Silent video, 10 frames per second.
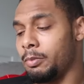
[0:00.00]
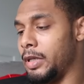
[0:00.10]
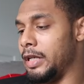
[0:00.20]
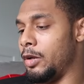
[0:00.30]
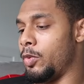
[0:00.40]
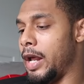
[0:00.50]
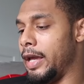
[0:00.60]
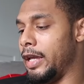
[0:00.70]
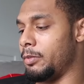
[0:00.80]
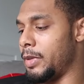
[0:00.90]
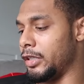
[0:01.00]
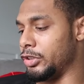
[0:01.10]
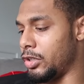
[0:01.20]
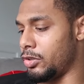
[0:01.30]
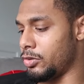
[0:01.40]
But then when I end my
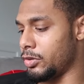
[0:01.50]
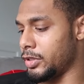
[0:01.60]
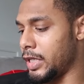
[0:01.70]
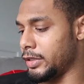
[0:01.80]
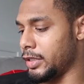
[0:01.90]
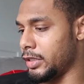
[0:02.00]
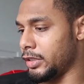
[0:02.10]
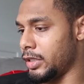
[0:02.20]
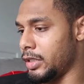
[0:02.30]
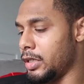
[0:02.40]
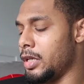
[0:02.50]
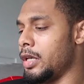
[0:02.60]
journal session and shit,